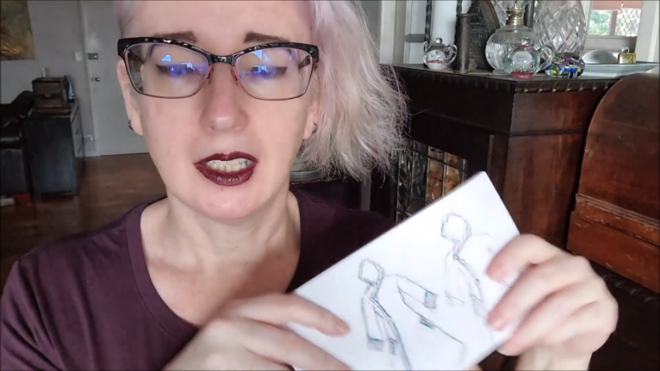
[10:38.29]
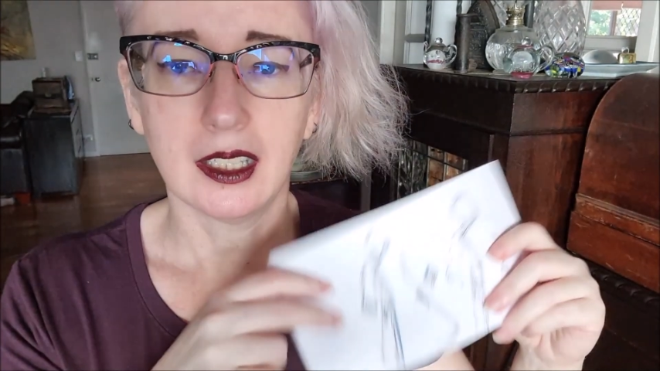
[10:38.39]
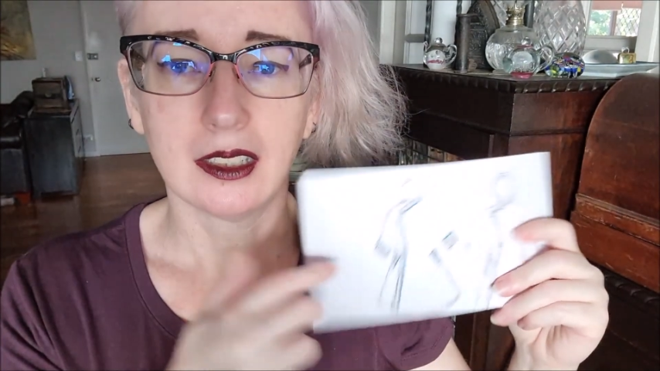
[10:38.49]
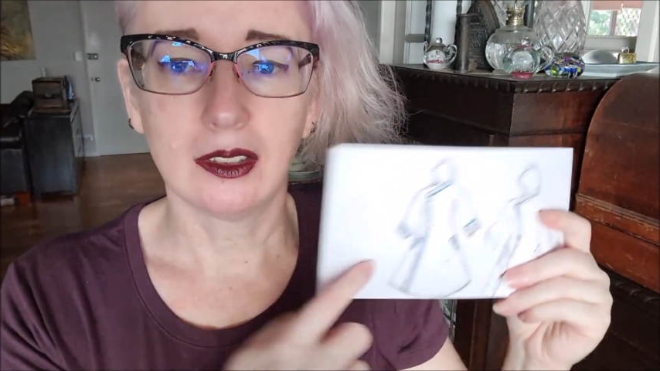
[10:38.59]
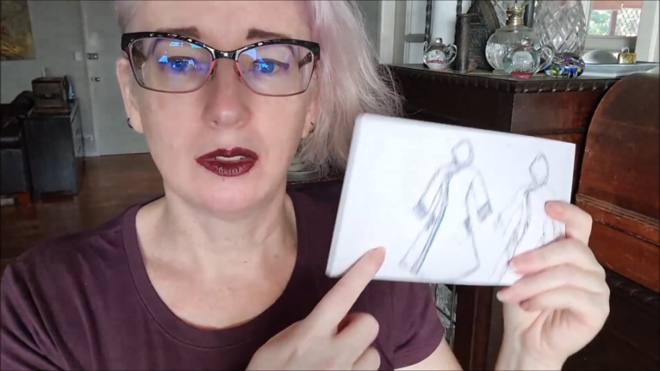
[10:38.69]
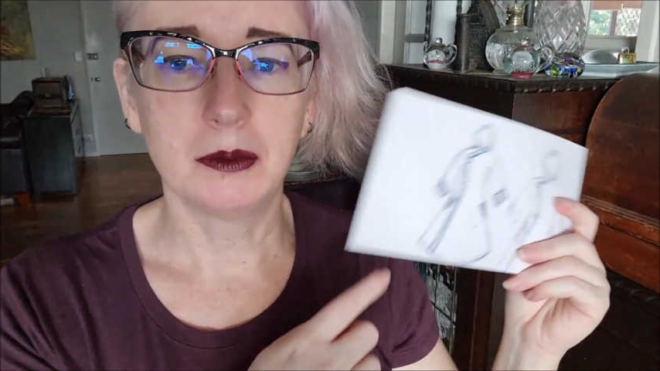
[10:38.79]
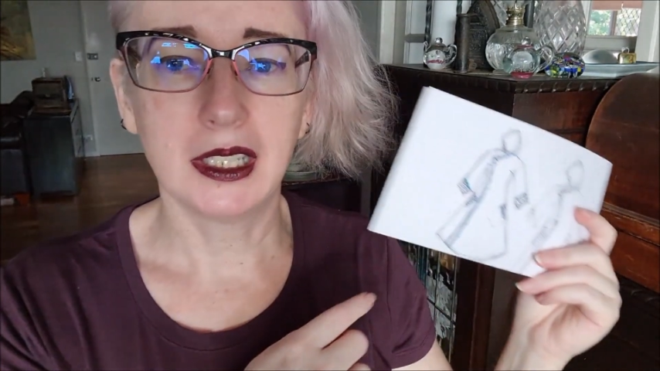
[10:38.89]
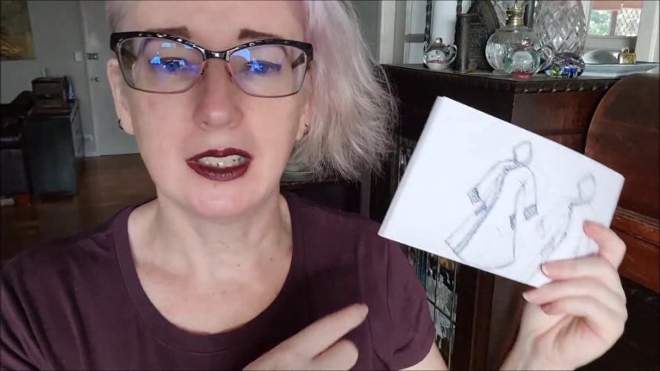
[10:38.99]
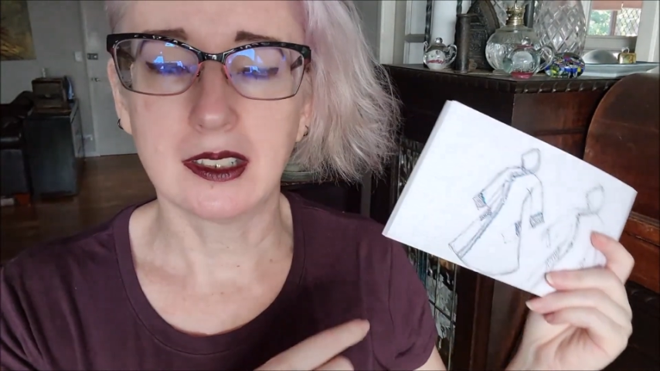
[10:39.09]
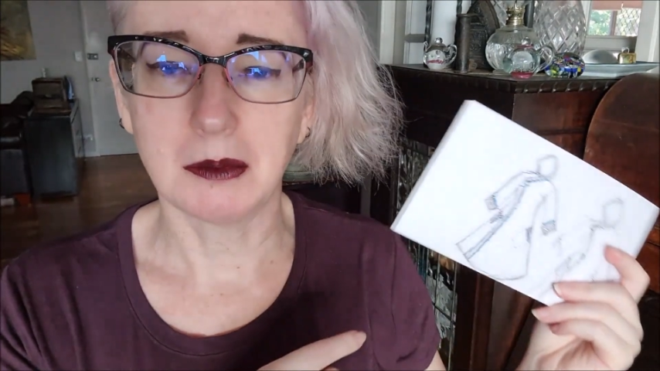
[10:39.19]

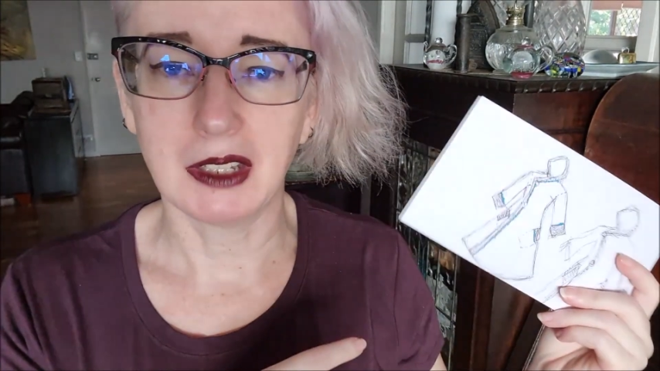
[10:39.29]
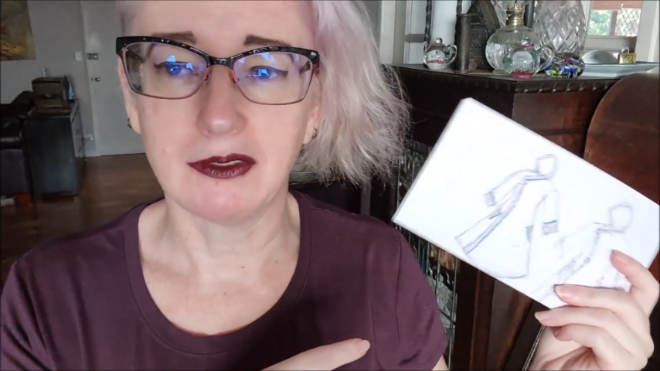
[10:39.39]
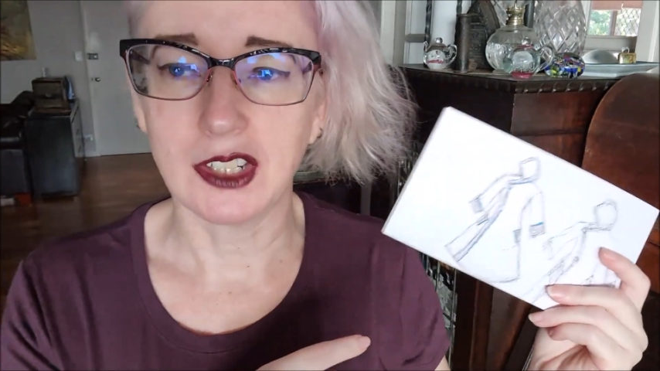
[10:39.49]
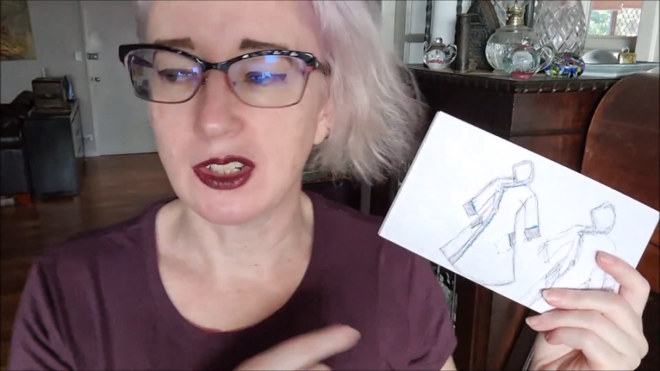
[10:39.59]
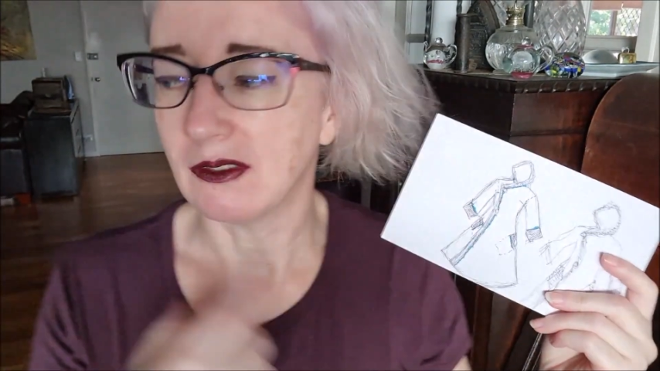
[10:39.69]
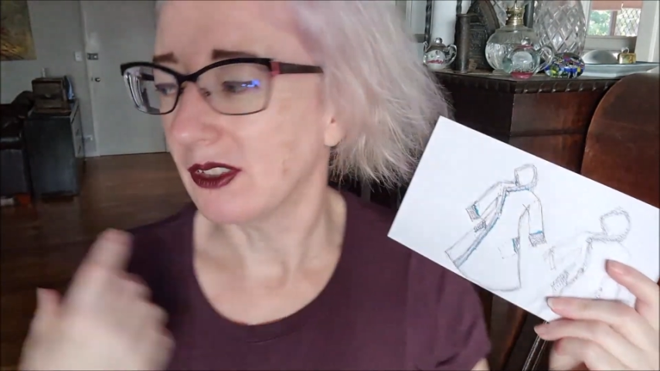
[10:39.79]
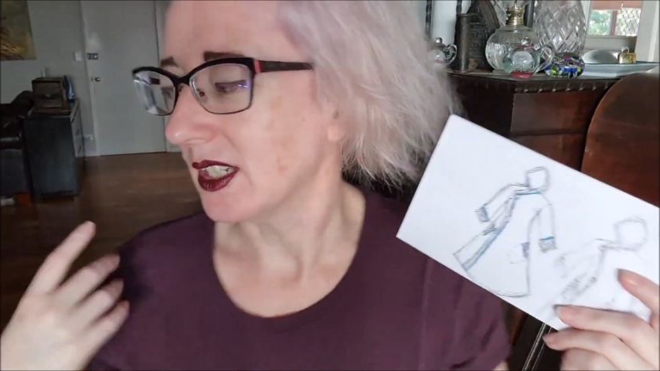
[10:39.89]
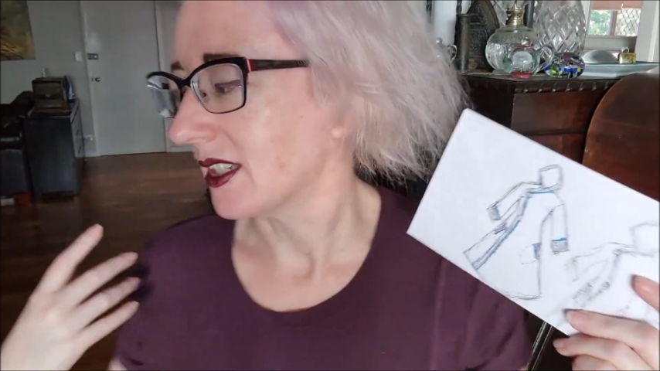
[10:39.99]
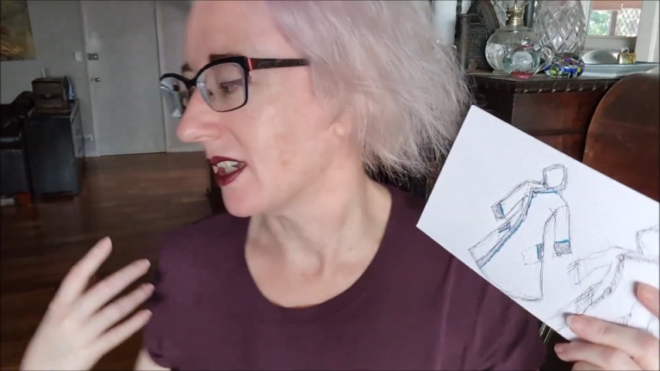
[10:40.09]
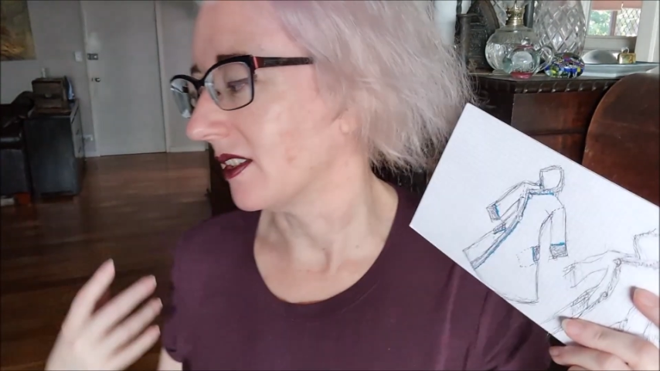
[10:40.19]
Normally, to be efficient for
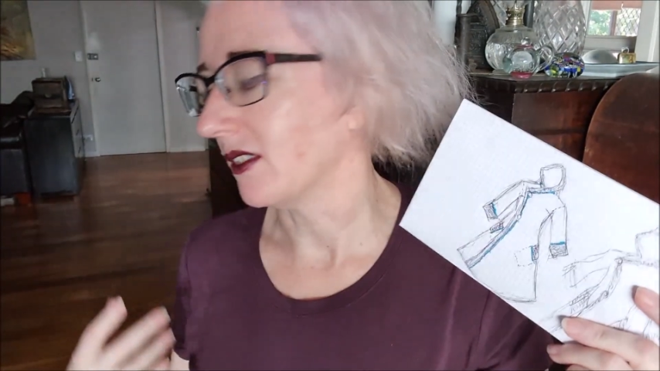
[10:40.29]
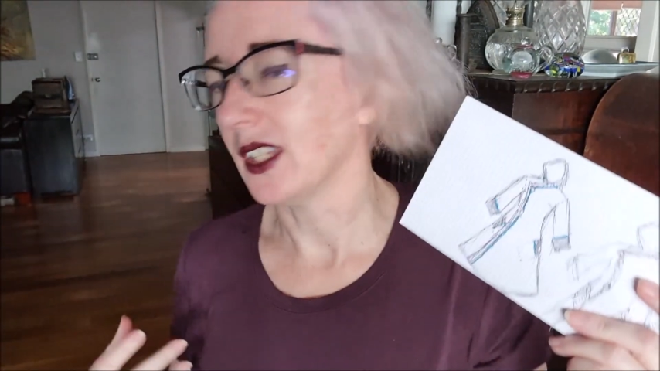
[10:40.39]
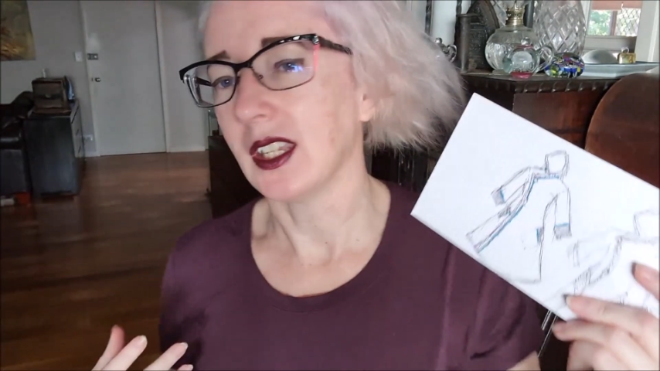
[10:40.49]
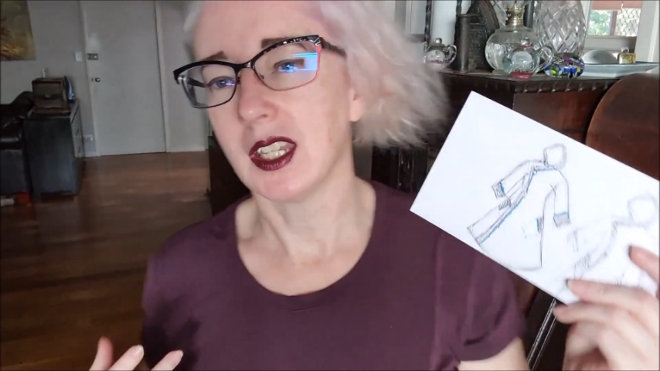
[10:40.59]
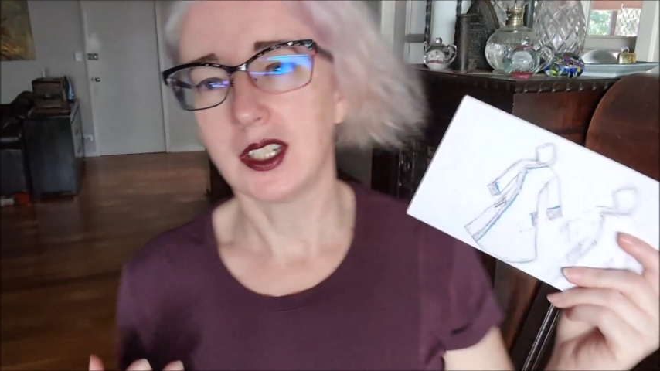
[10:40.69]
this kind of thing,